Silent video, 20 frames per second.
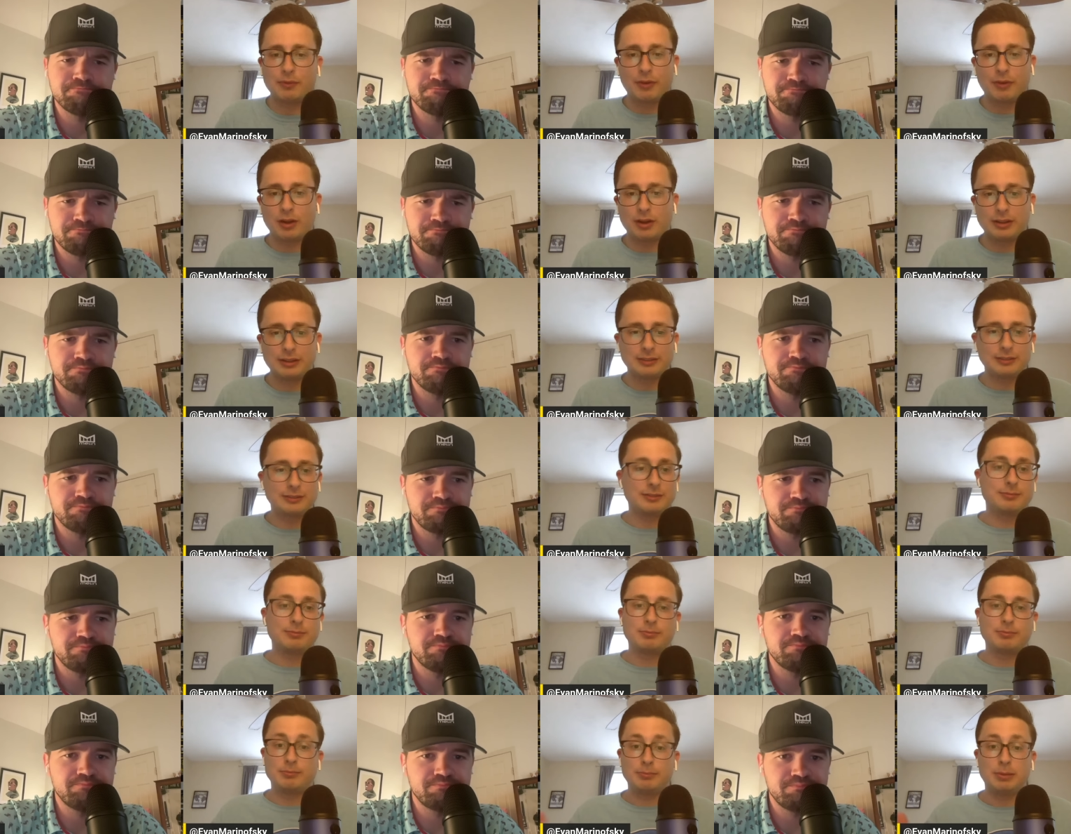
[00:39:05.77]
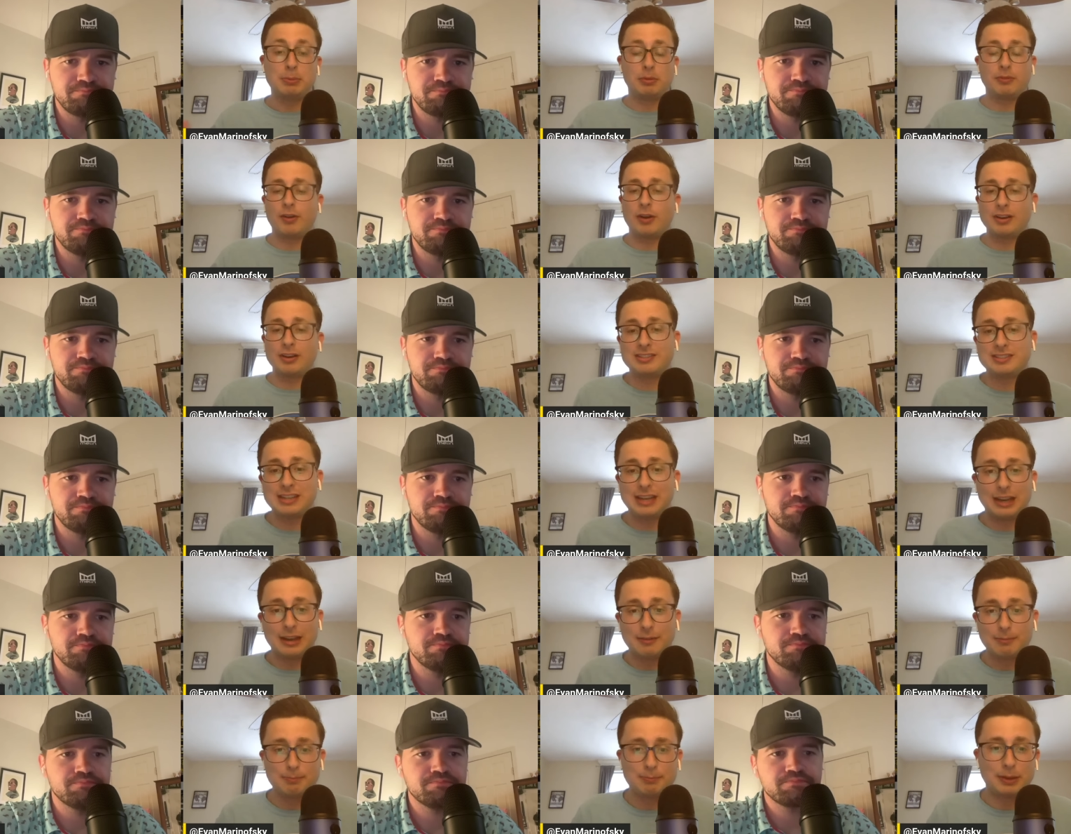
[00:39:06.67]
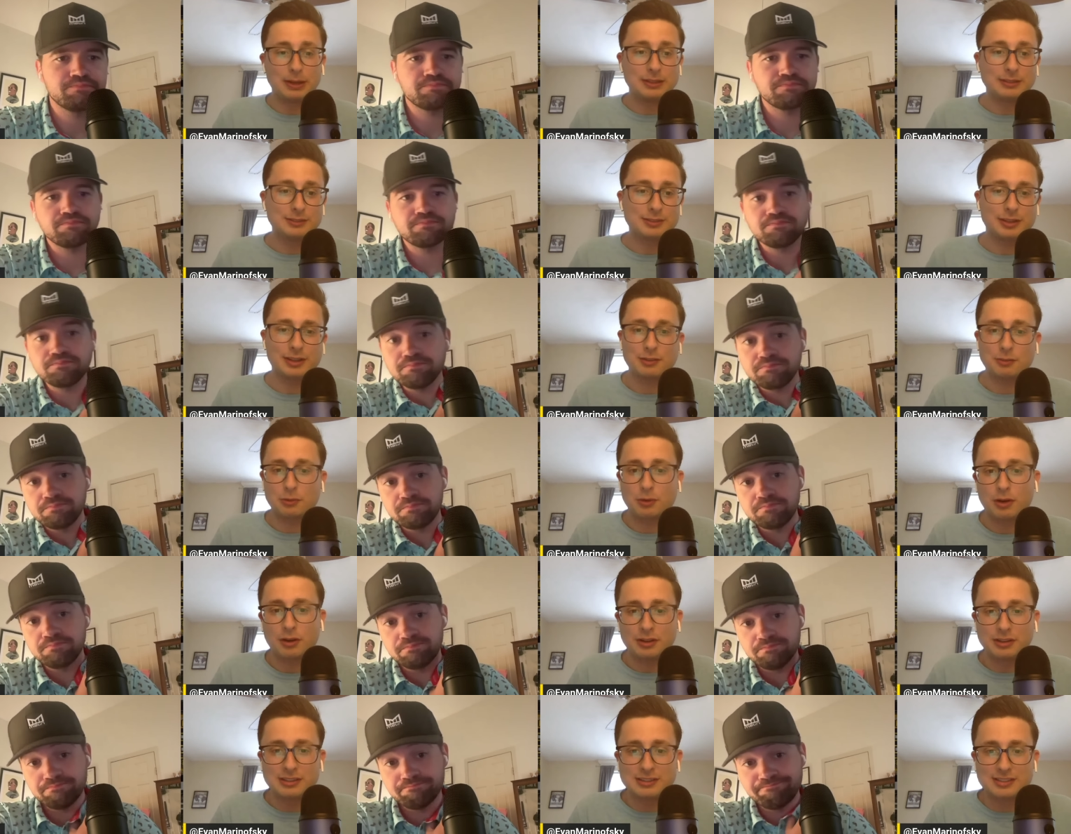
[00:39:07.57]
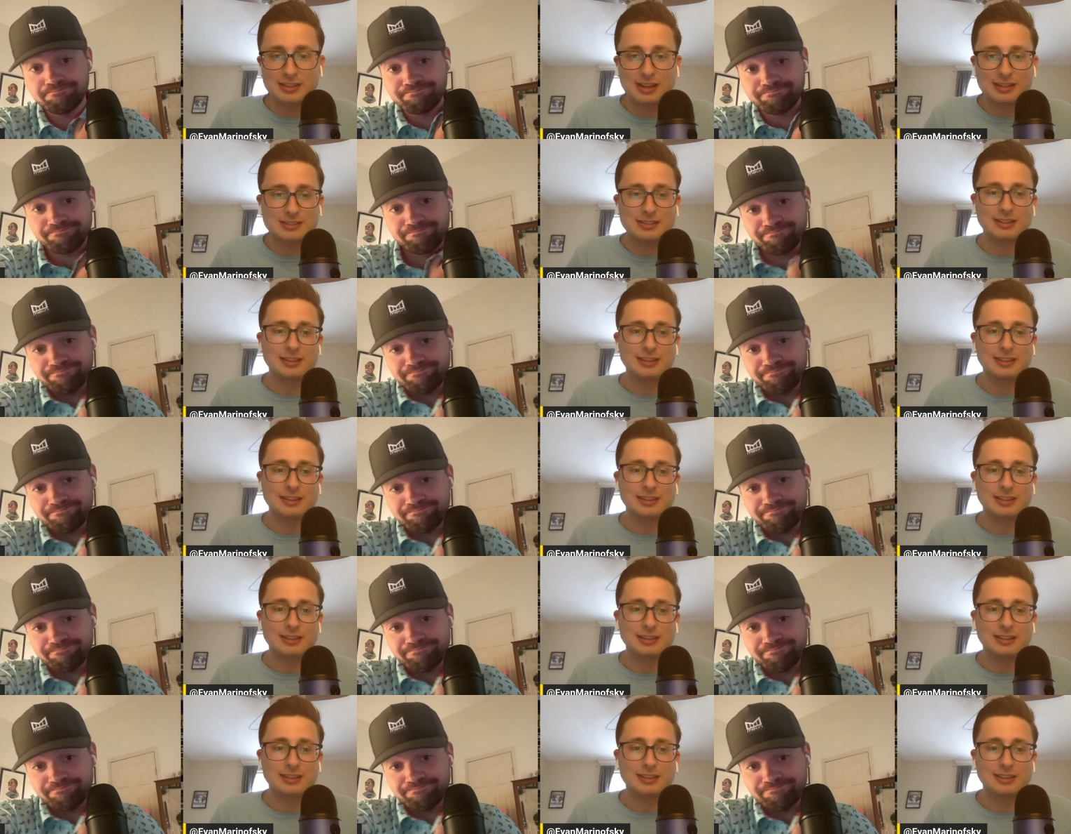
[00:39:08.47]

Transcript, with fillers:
Speaker 1: already people have already seen it, but I guess we're already discussing